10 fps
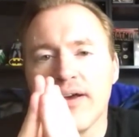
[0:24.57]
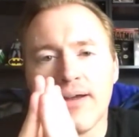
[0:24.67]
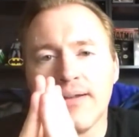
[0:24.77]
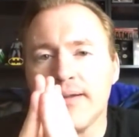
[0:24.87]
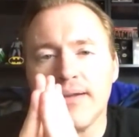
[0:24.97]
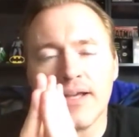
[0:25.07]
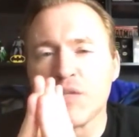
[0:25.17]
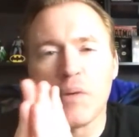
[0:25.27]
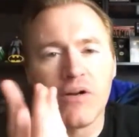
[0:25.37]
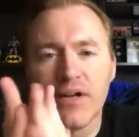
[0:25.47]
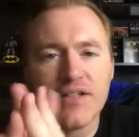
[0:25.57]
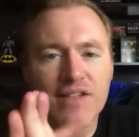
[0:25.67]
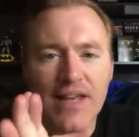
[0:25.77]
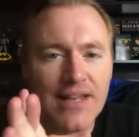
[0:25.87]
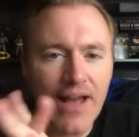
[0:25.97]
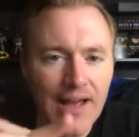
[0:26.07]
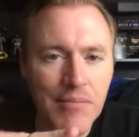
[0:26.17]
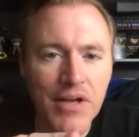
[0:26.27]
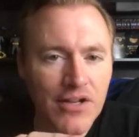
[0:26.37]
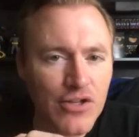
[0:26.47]
an experience that
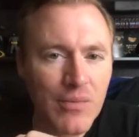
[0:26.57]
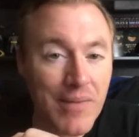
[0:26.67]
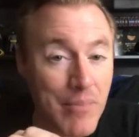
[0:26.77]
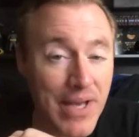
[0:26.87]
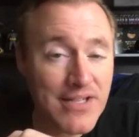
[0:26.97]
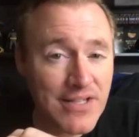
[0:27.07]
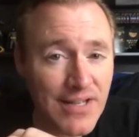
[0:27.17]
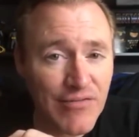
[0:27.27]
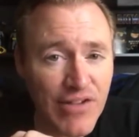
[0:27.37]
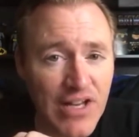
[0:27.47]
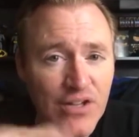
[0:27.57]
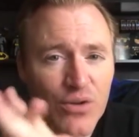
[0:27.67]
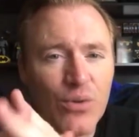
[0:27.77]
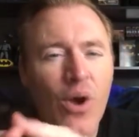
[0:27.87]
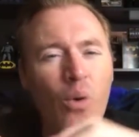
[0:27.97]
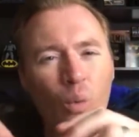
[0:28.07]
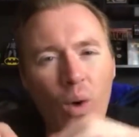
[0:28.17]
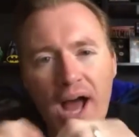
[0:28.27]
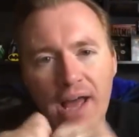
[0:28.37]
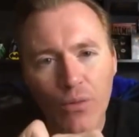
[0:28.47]
I am going to do my best to convey to you
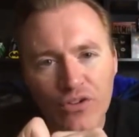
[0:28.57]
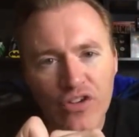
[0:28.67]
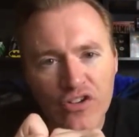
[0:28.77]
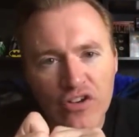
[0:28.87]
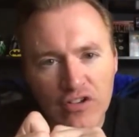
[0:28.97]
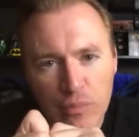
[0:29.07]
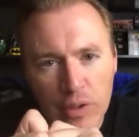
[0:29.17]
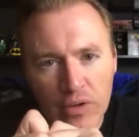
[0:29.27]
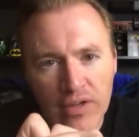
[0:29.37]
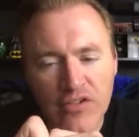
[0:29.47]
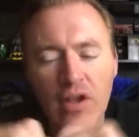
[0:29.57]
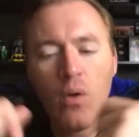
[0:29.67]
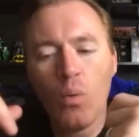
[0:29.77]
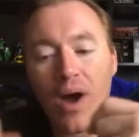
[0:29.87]
why it was such an experience,